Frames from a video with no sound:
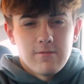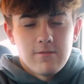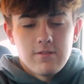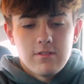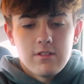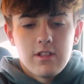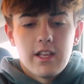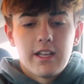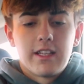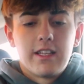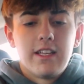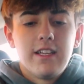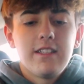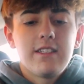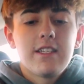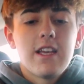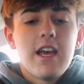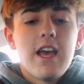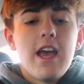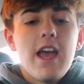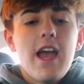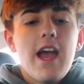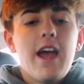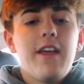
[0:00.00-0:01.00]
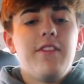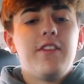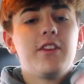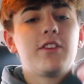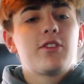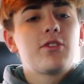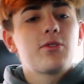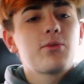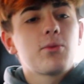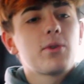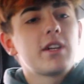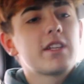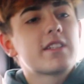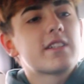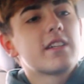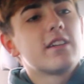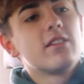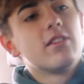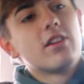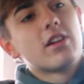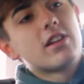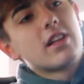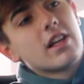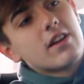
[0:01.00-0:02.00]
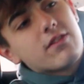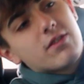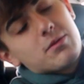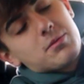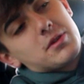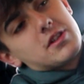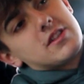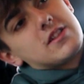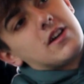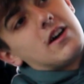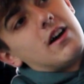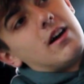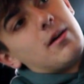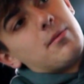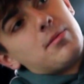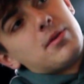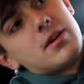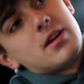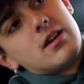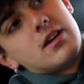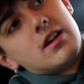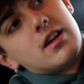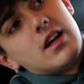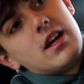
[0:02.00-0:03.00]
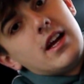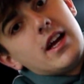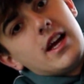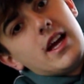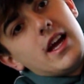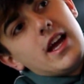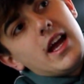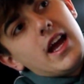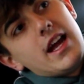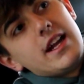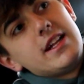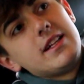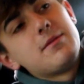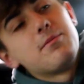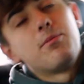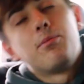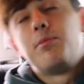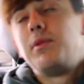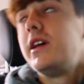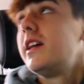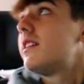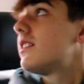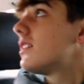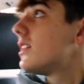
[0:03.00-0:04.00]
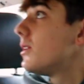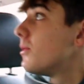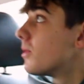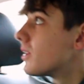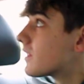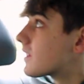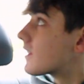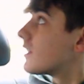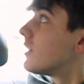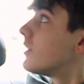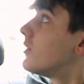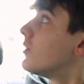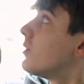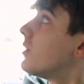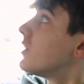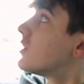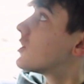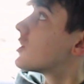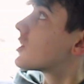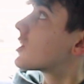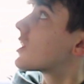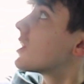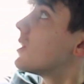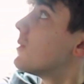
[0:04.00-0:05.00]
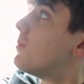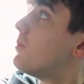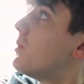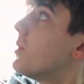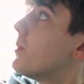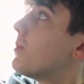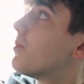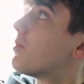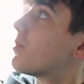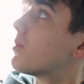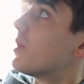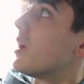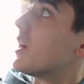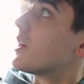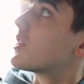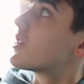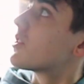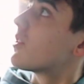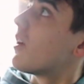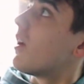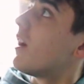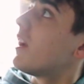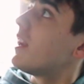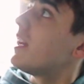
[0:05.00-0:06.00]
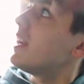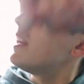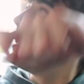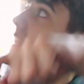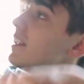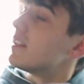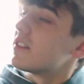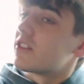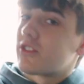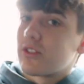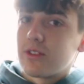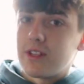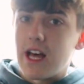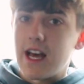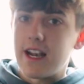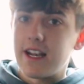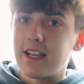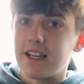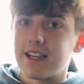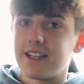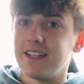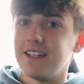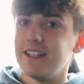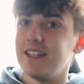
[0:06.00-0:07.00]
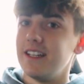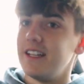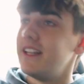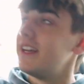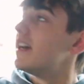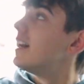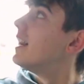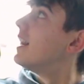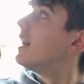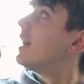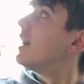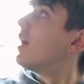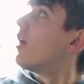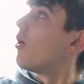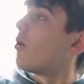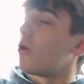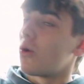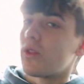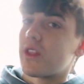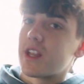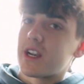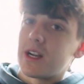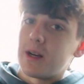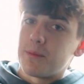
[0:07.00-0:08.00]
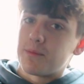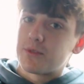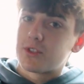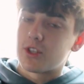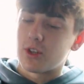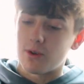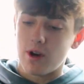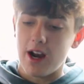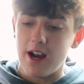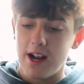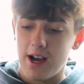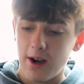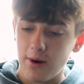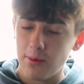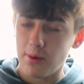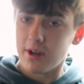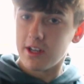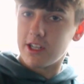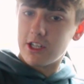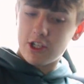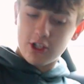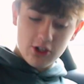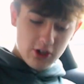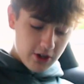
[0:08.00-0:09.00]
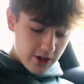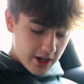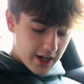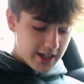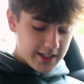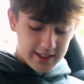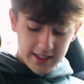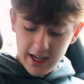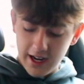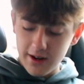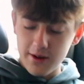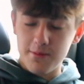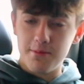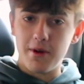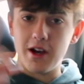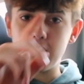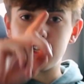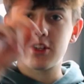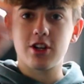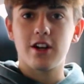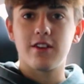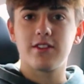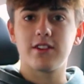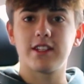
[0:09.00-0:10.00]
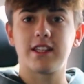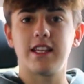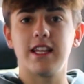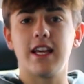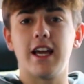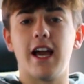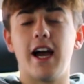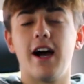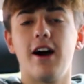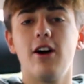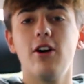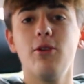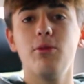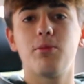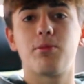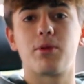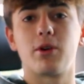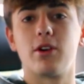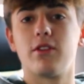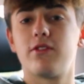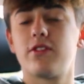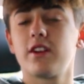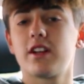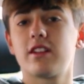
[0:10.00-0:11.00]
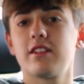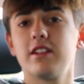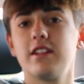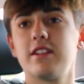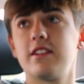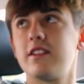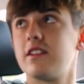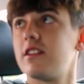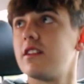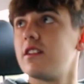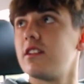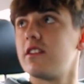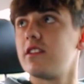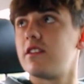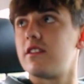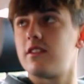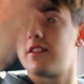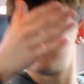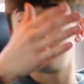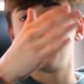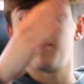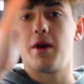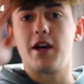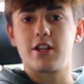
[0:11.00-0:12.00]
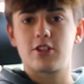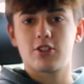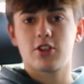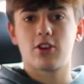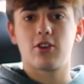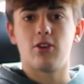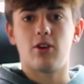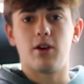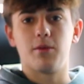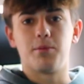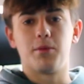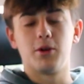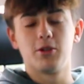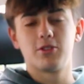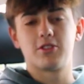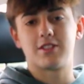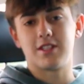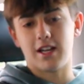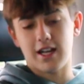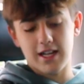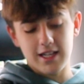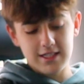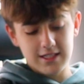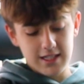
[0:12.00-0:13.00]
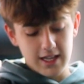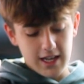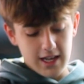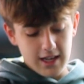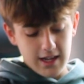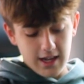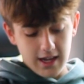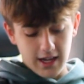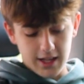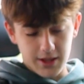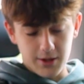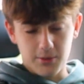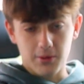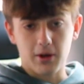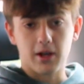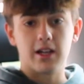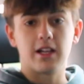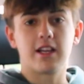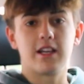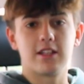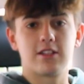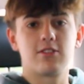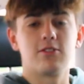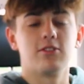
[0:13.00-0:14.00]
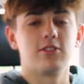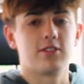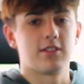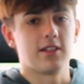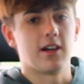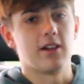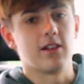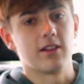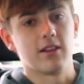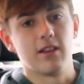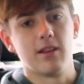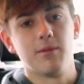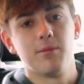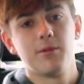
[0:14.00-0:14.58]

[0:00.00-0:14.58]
like this, and this is what it's gonna look like from the top. And basically what it's gonna do is just gonna put pressure on it so that it could hold it up. So right now we're gonna show you guys how to measure everything out perfectly symmetrical on both sides, and then we're gonna get to installing.